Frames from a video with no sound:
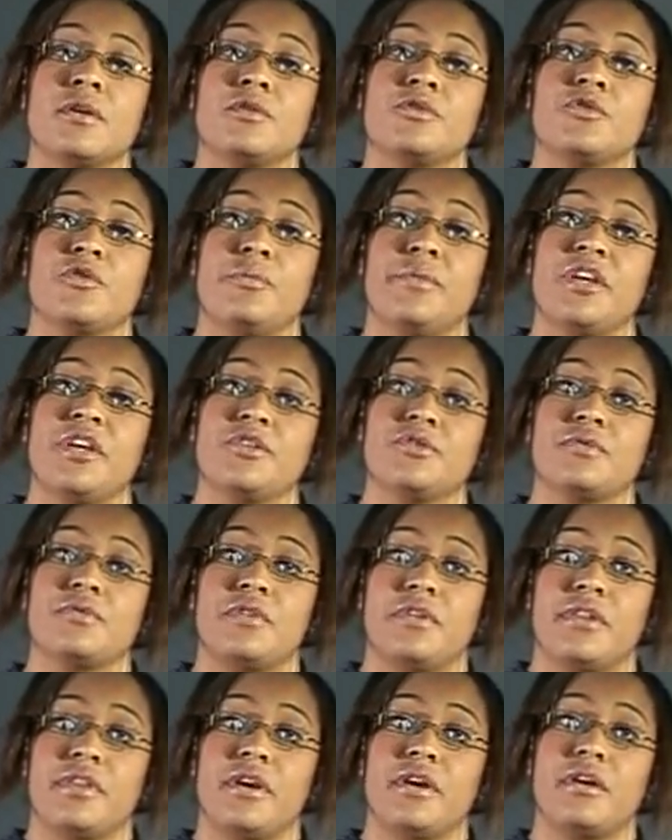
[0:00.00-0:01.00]
So make sure
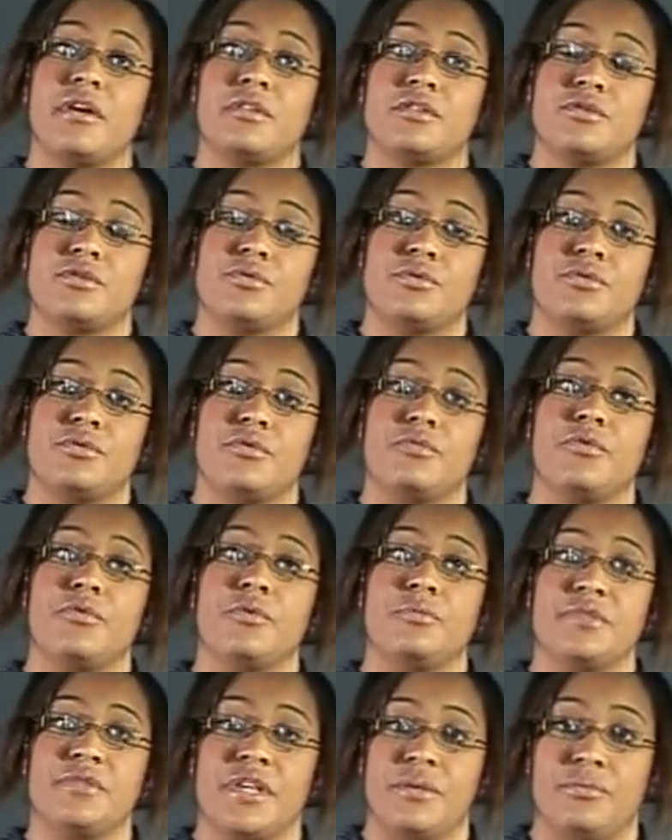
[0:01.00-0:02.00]
that they are stored at
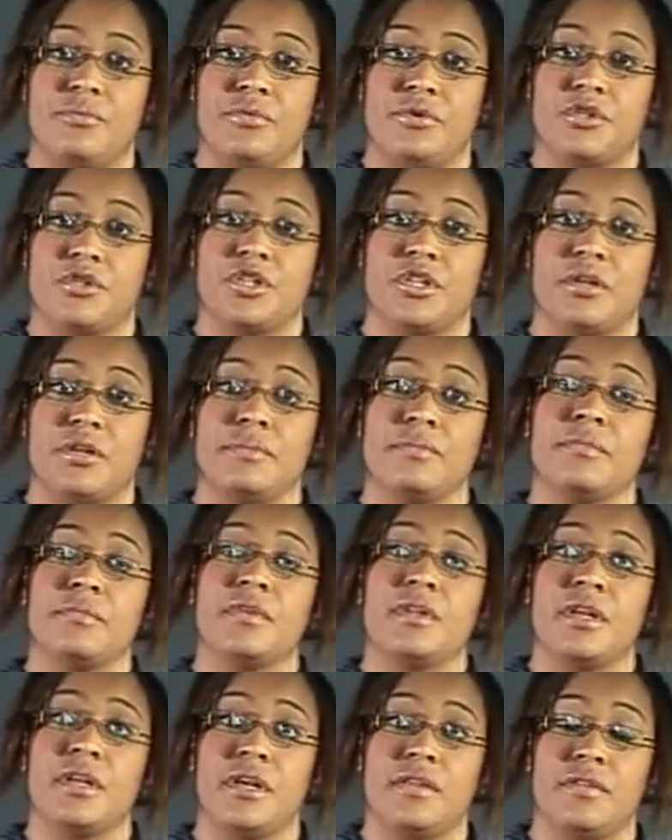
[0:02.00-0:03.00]
room temperature
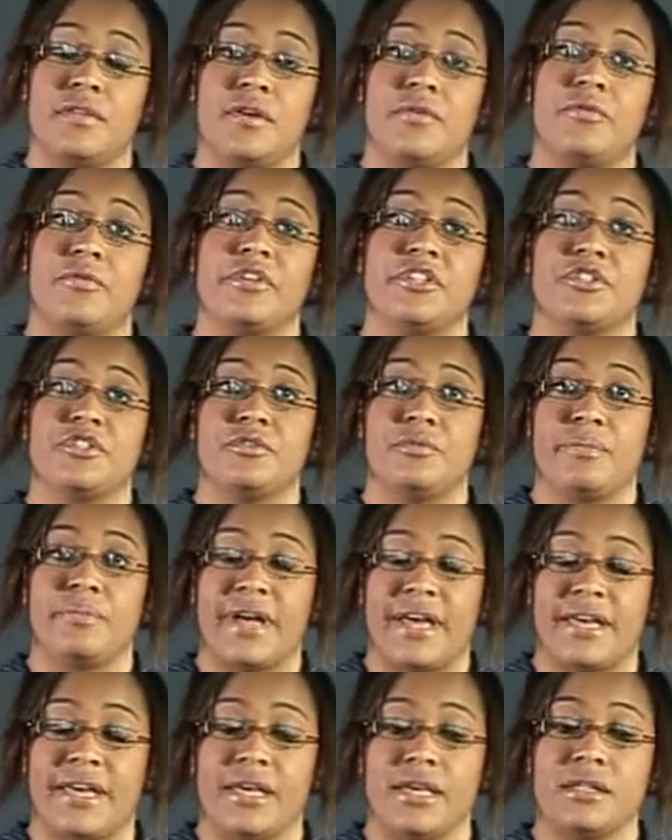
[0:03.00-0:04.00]
in their original
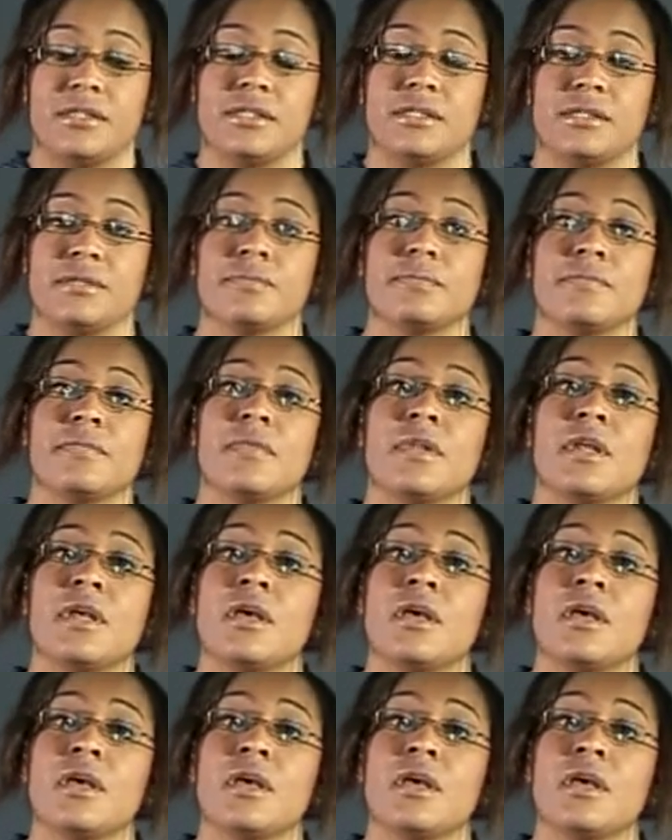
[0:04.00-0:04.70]
packets.